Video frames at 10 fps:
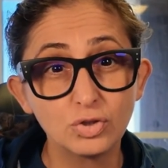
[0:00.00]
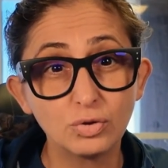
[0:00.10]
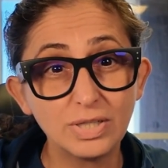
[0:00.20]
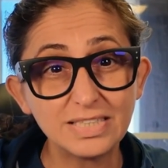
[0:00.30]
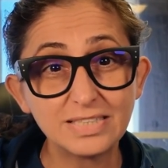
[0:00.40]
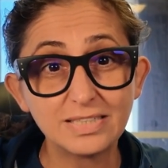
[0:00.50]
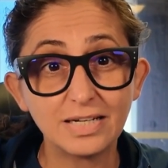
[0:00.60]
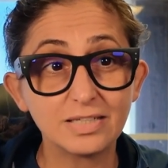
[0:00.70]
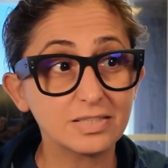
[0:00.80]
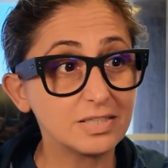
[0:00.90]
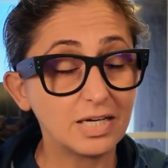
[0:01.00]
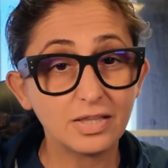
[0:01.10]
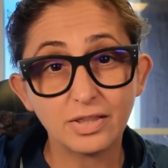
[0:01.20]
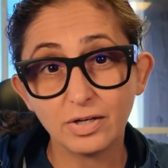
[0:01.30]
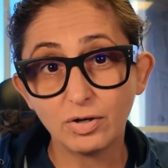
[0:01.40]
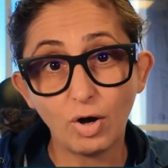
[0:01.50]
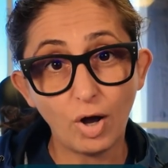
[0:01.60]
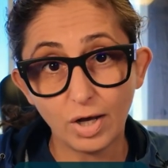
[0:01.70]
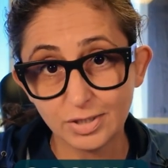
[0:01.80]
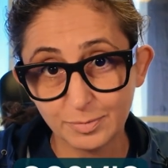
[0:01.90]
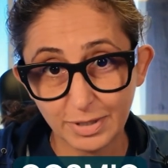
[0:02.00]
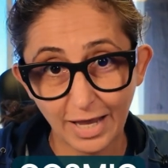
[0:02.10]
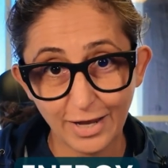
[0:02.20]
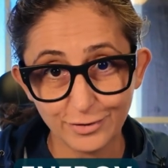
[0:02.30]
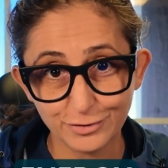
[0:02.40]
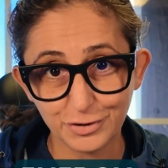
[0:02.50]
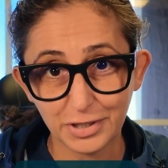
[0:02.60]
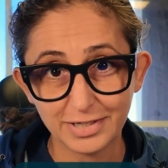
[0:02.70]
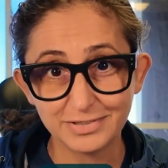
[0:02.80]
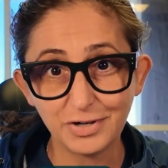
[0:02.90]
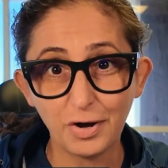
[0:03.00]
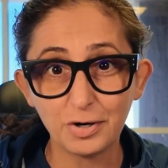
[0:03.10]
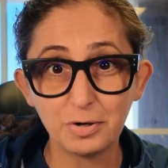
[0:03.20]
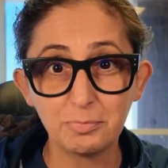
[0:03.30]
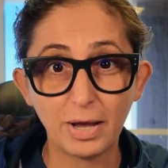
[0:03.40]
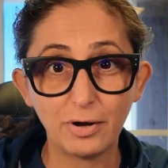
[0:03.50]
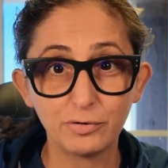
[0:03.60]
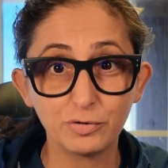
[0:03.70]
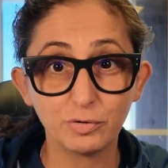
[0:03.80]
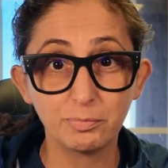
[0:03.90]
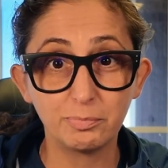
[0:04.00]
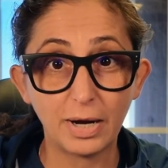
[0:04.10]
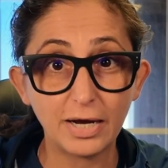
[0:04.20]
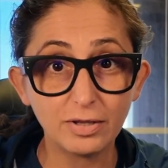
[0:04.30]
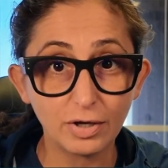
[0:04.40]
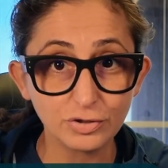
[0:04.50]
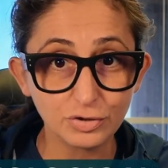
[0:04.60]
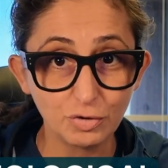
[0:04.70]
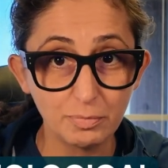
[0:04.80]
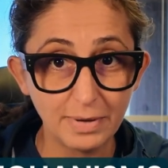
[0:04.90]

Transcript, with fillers: So let's set aside the cosmic energy and talk about your biological